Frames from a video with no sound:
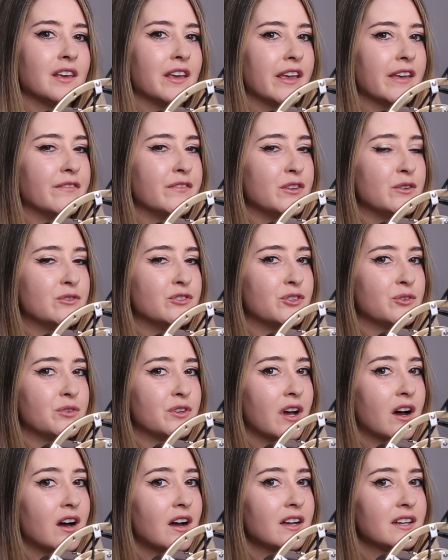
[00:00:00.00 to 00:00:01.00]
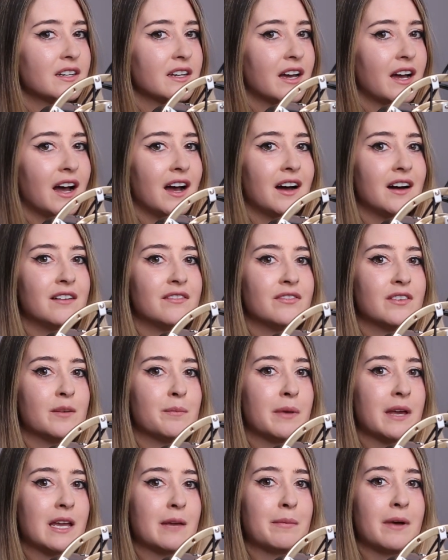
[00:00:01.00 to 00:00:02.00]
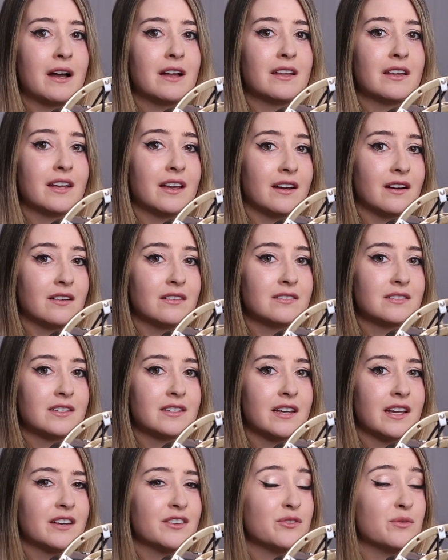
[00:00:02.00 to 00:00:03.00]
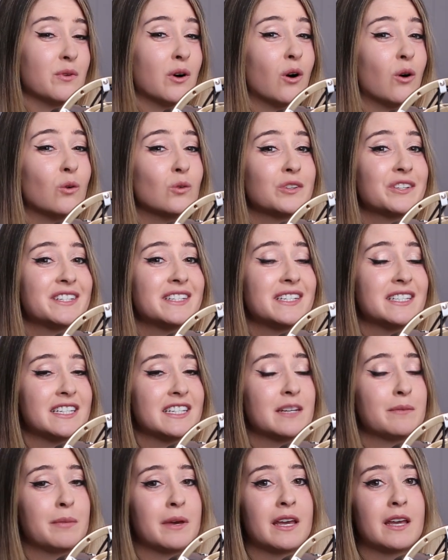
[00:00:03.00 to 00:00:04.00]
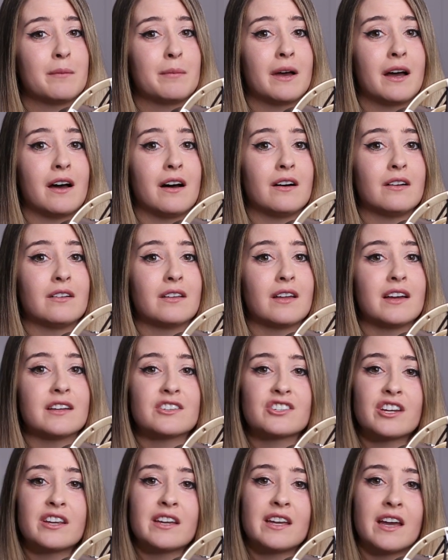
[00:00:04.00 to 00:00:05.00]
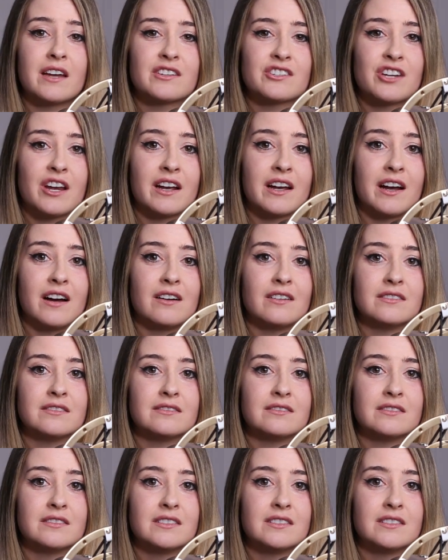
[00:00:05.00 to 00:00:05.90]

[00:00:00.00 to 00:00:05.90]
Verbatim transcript: If you do not have a PayPal account and you only see PayPal at check checkout,